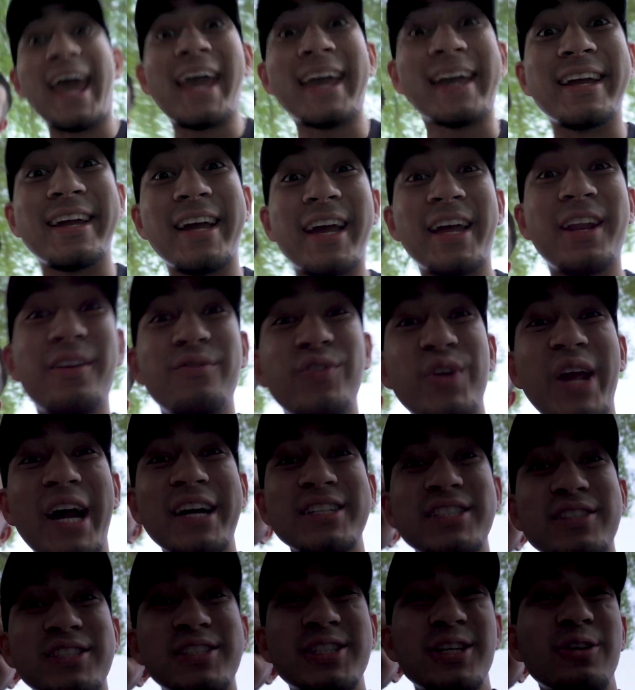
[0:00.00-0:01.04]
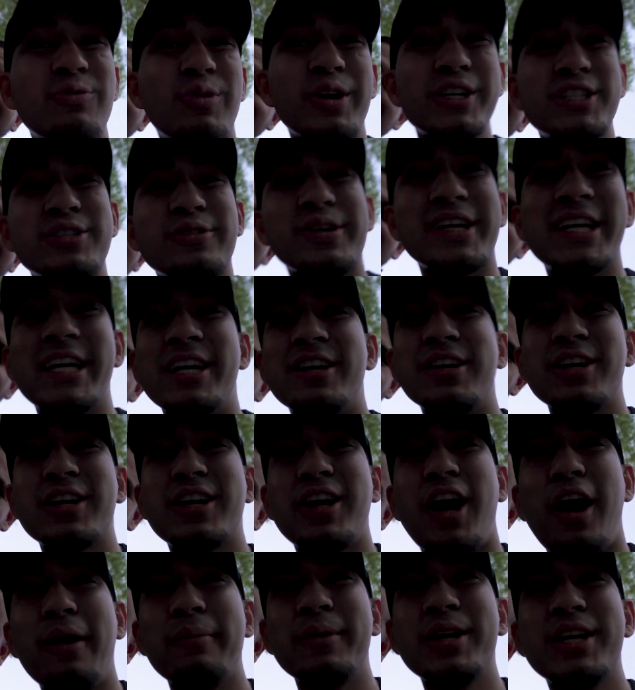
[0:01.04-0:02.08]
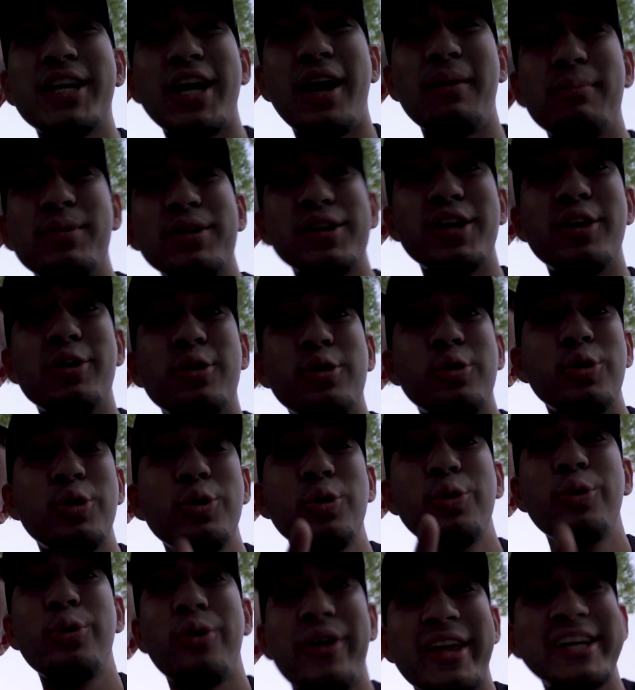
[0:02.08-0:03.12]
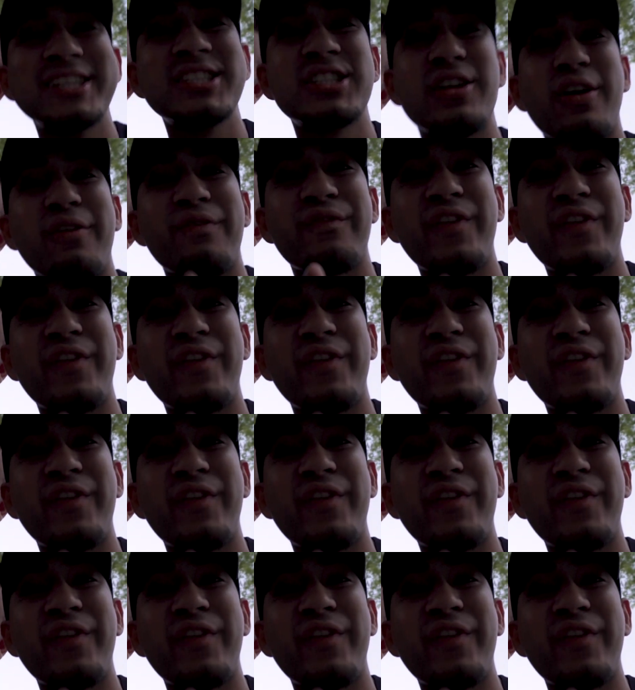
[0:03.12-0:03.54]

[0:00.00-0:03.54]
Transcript: Hey, and if you guys are still watching right now, comment down below who is your